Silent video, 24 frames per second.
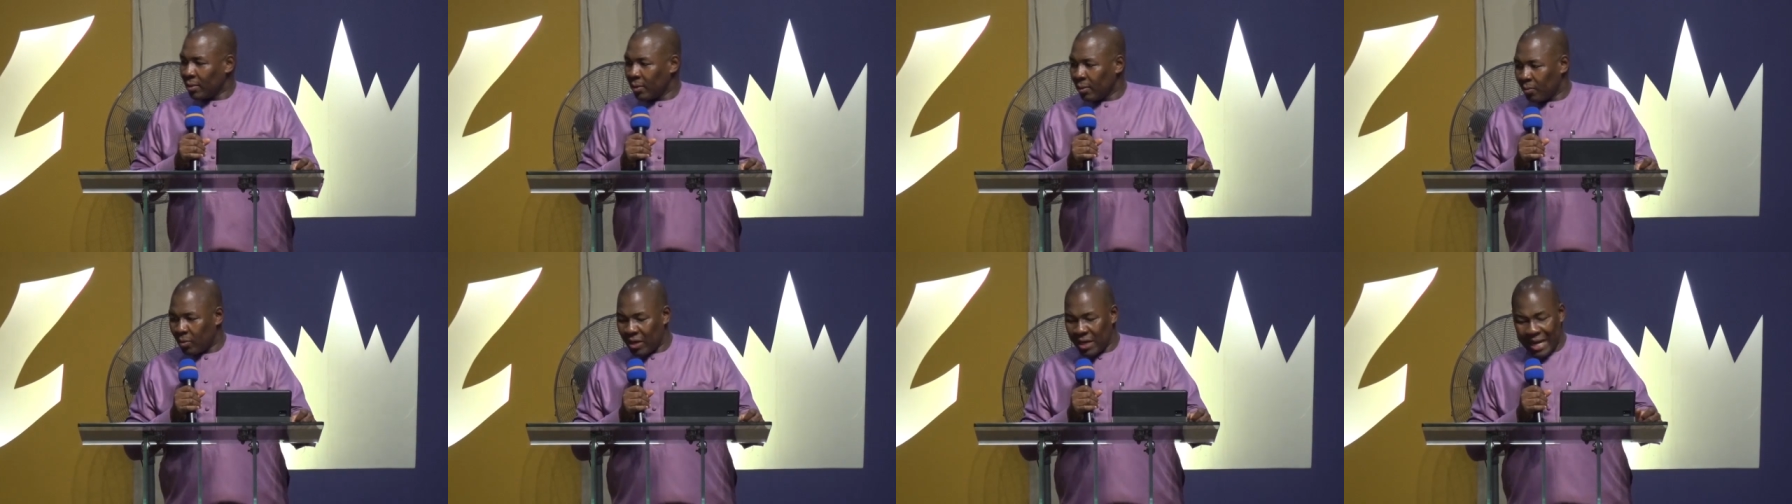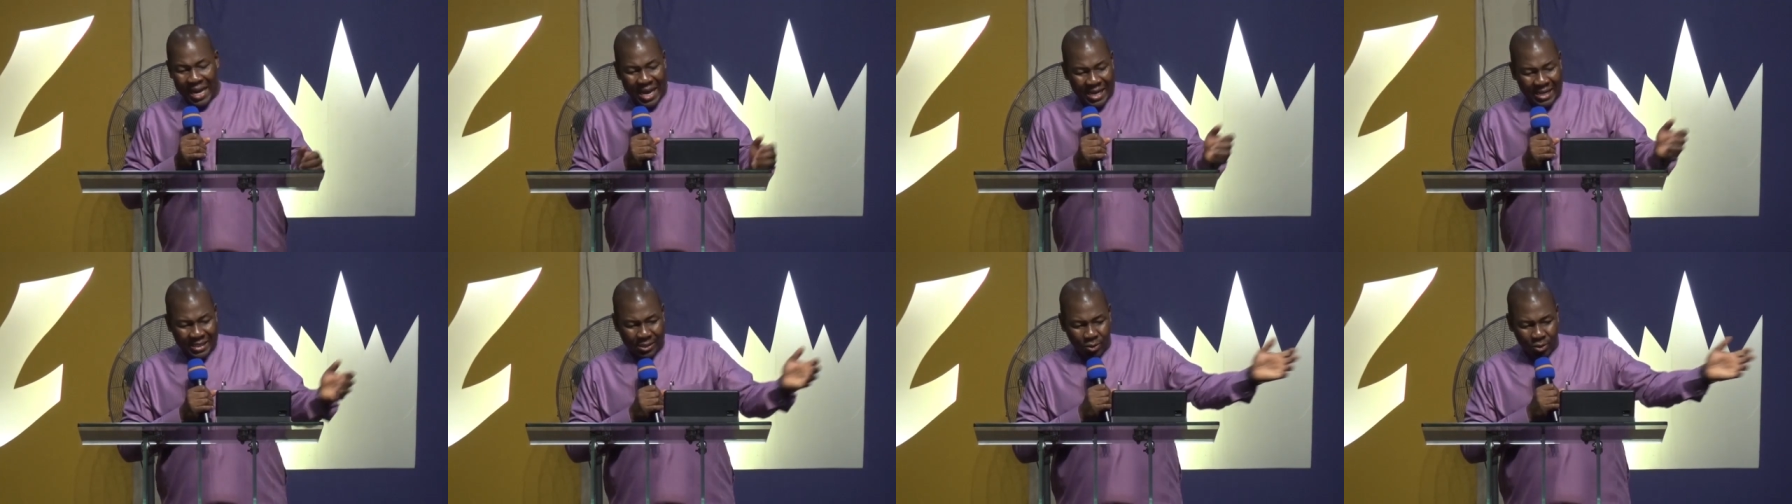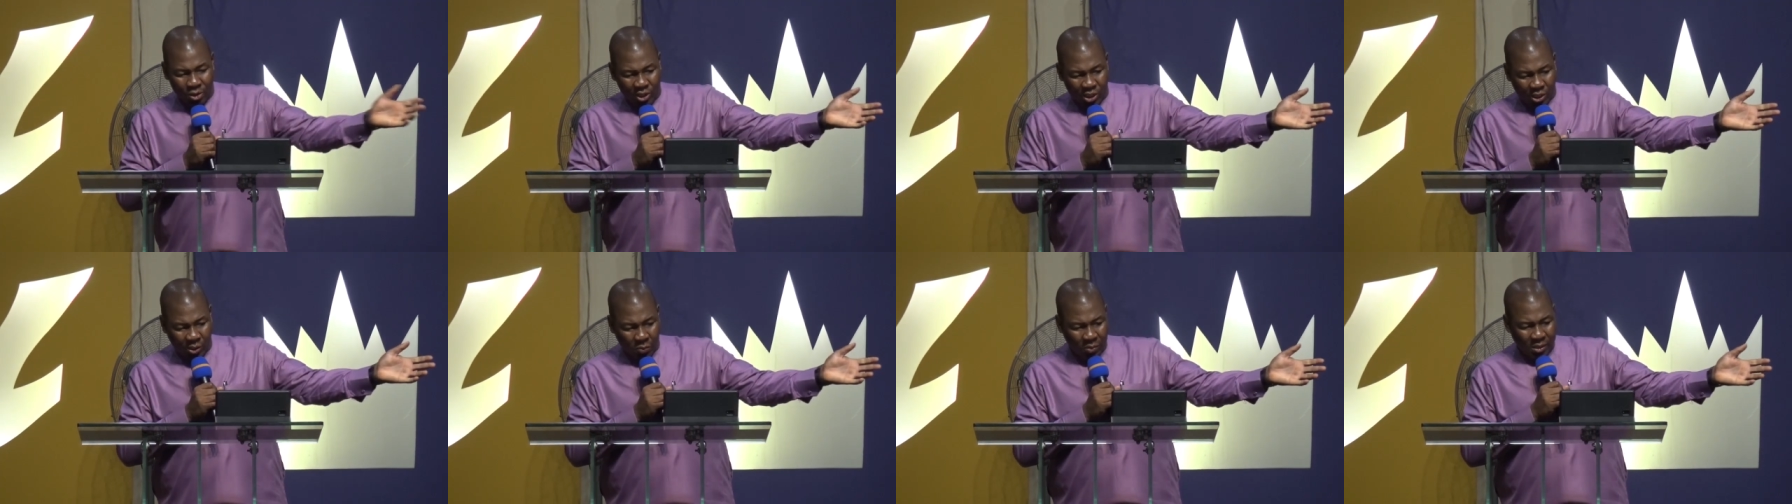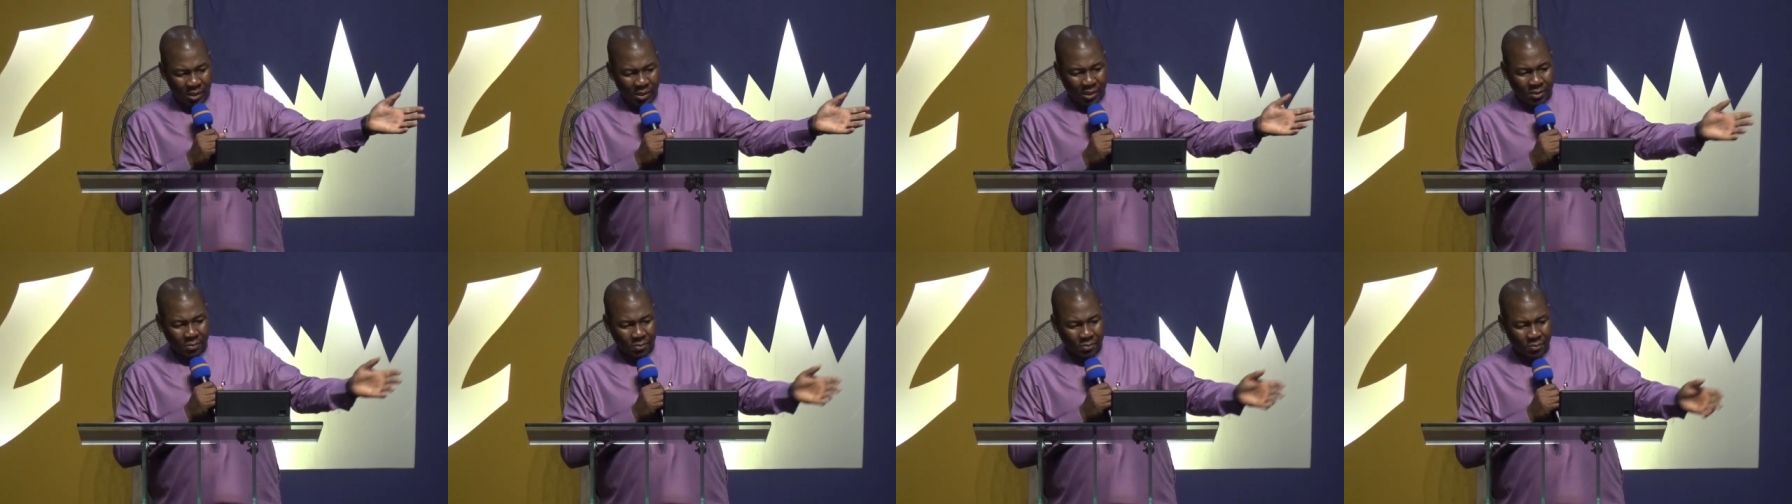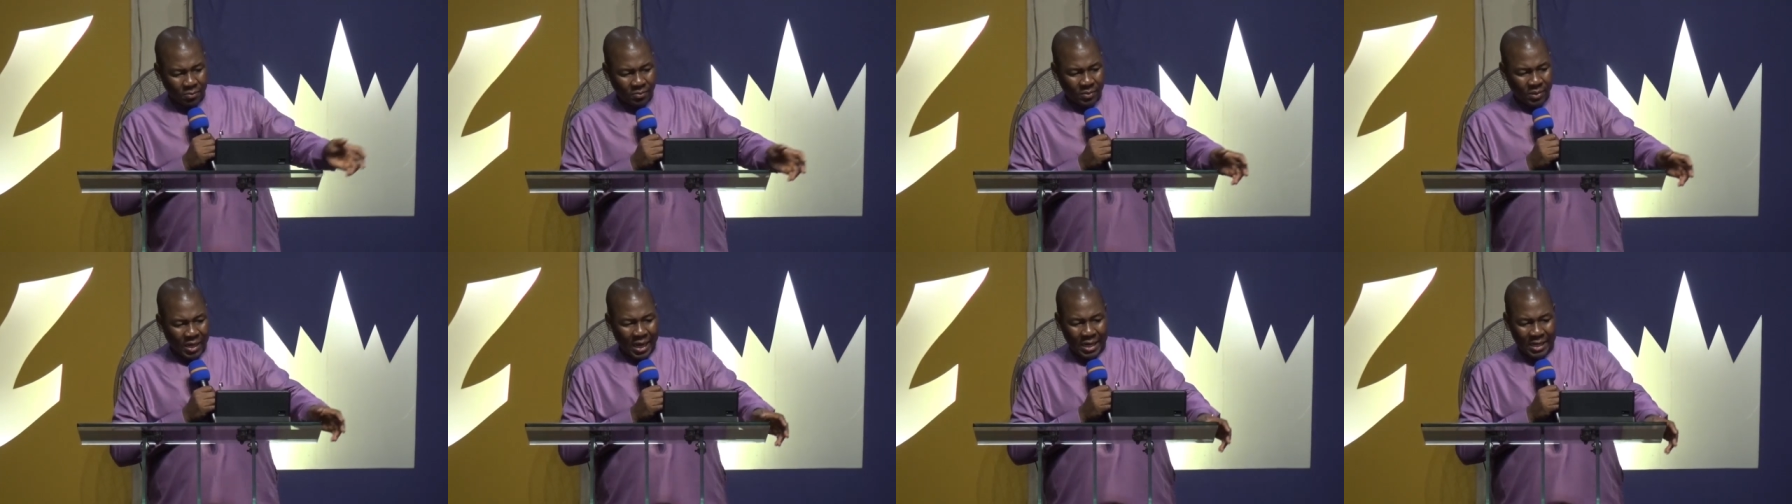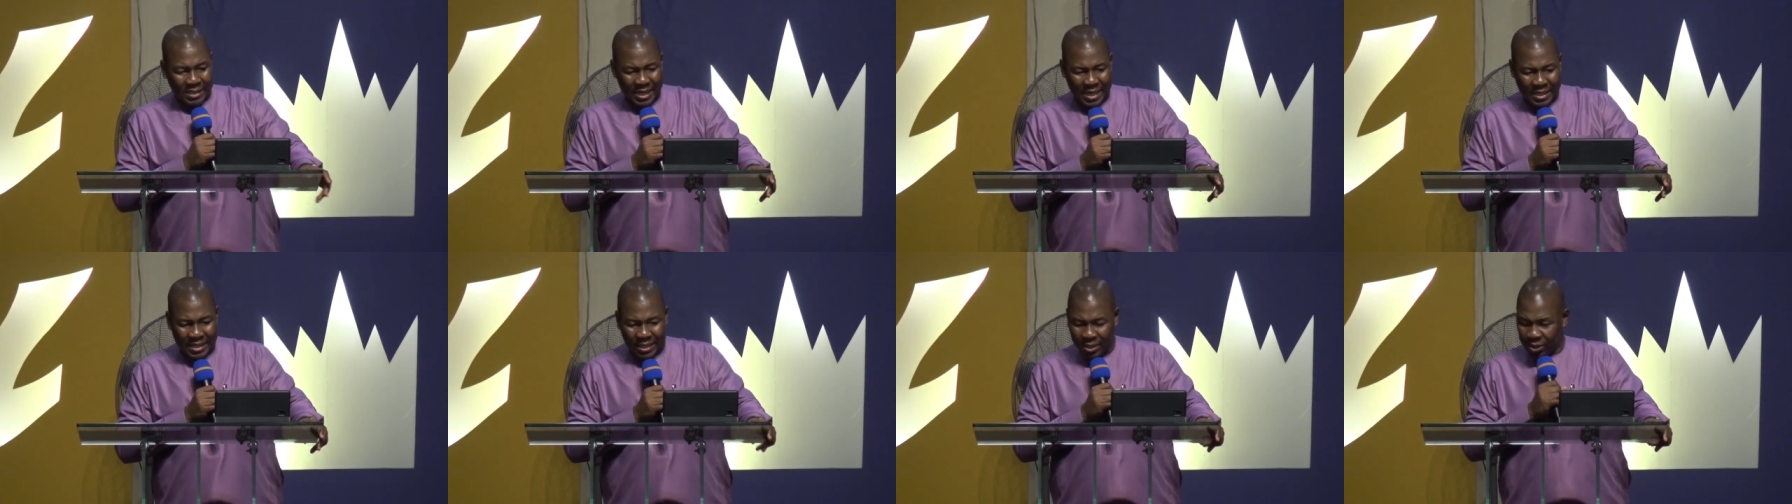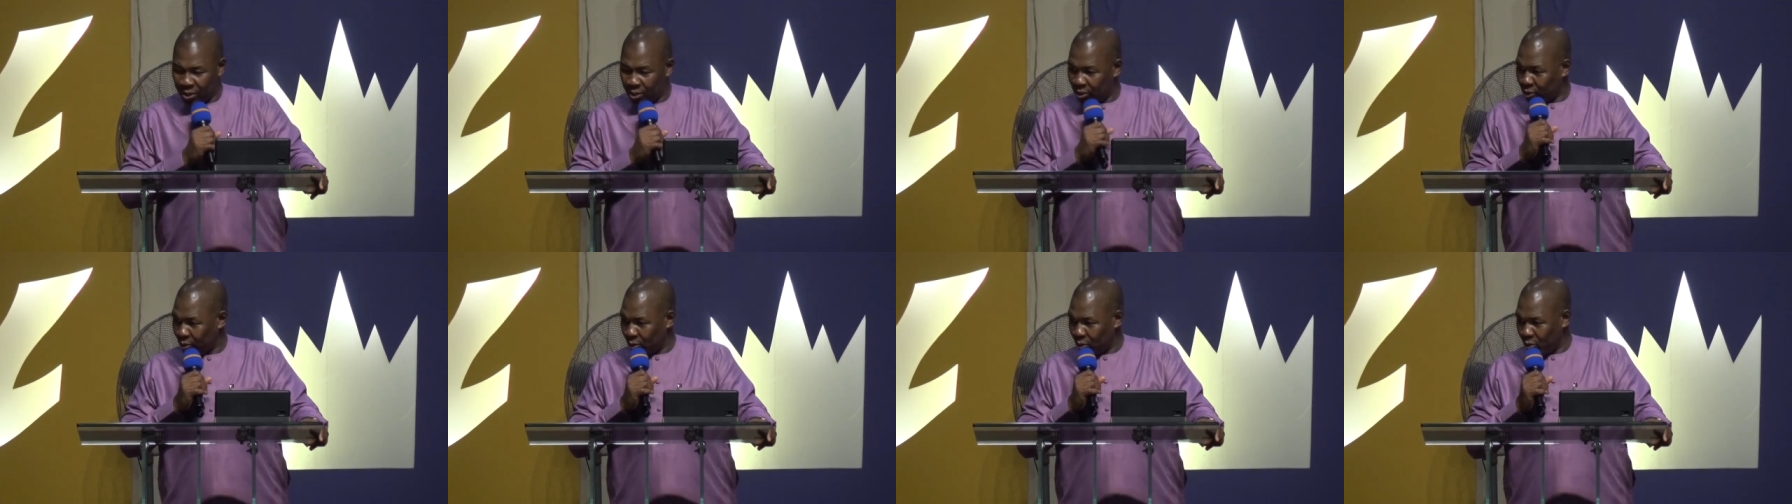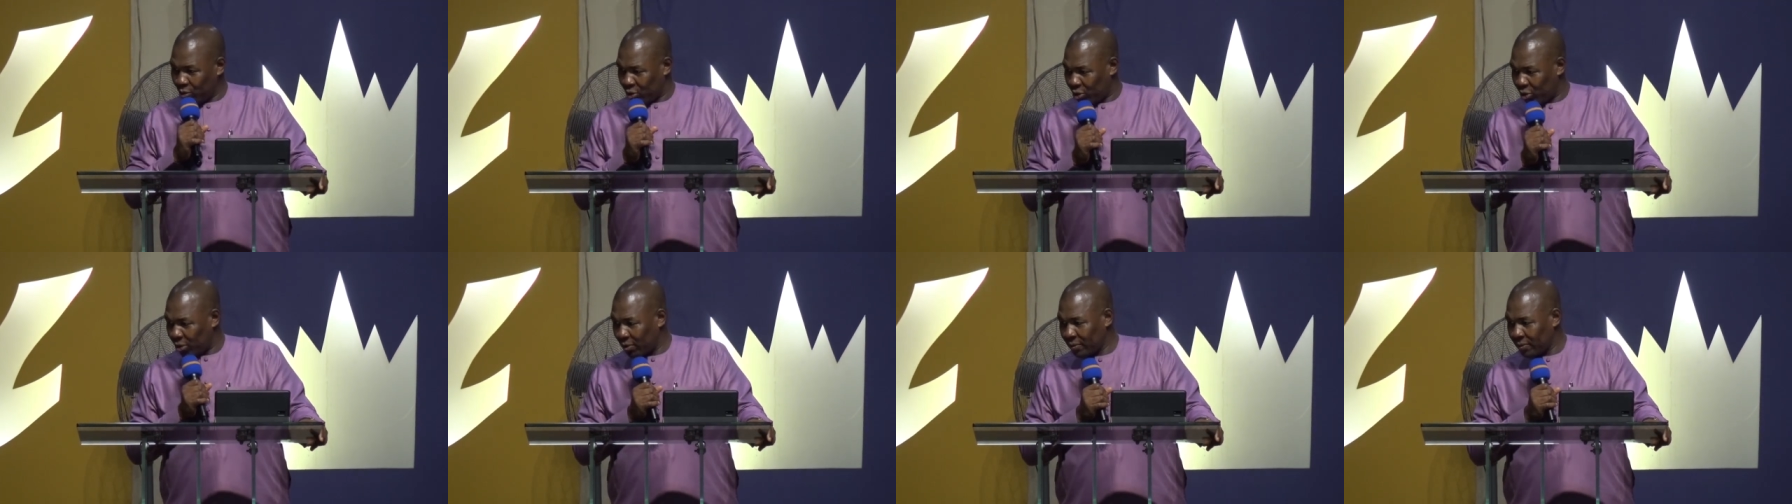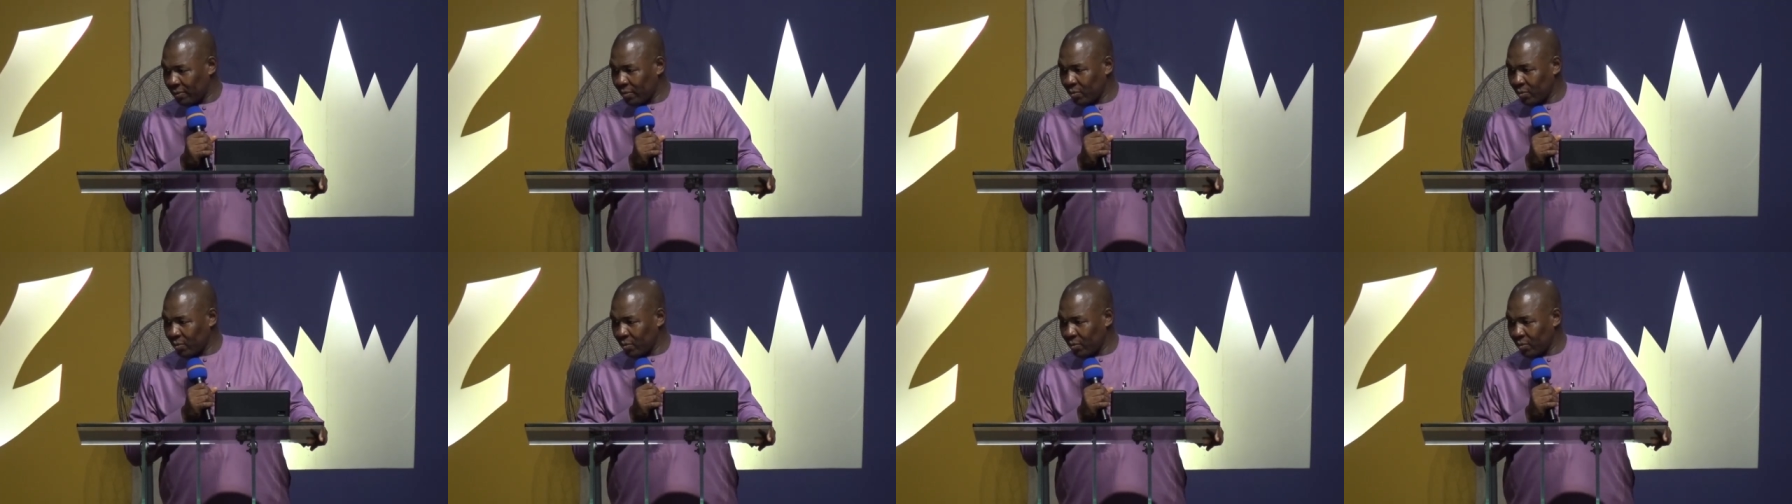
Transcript: But I has the Holy Spirit. And I said, This is the solution.